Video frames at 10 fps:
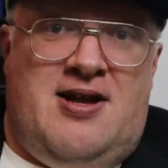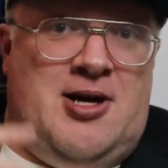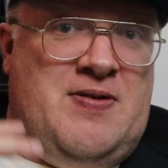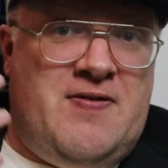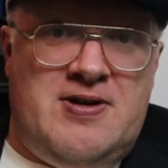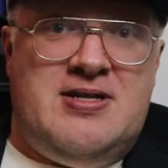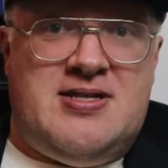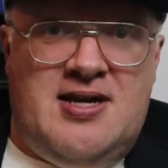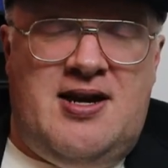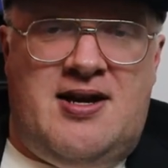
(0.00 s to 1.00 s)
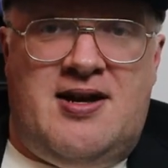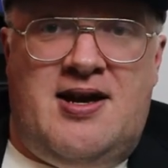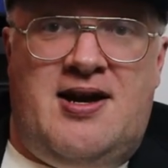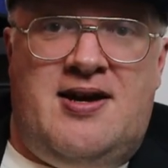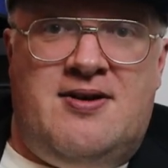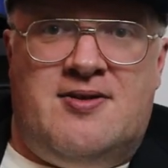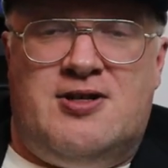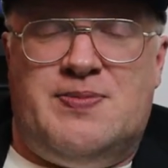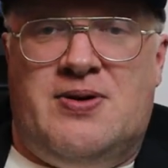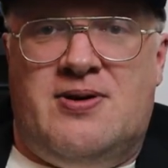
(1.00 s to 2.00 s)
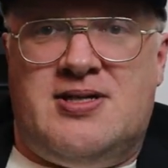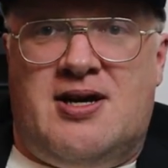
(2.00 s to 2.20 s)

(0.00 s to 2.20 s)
Like, we've already seen in other sports,